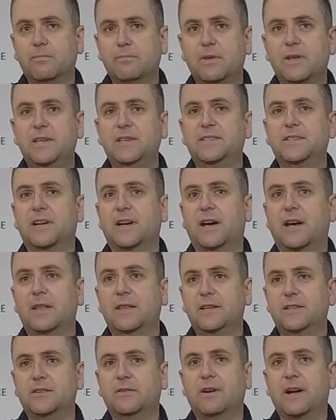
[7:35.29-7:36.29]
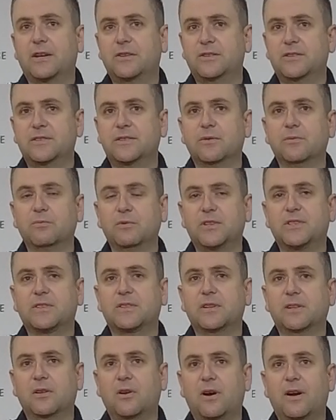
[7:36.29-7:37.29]
These are actions that risk
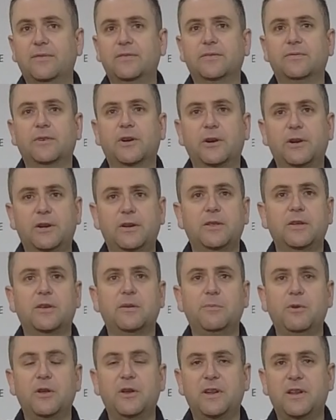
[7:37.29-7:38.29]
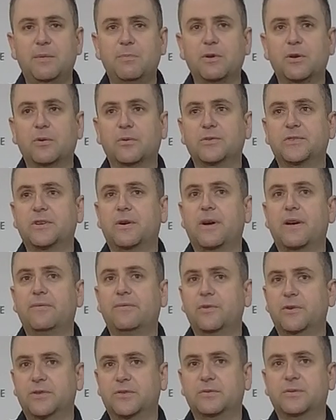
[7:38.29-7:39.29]
the lives of not only the community but also our
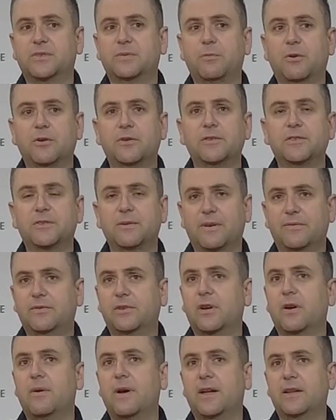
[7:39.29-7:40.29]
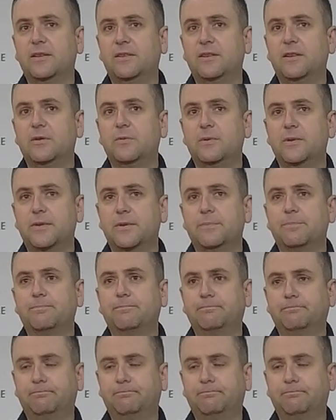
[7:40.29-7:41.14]
first responders who have to go out and deal with them.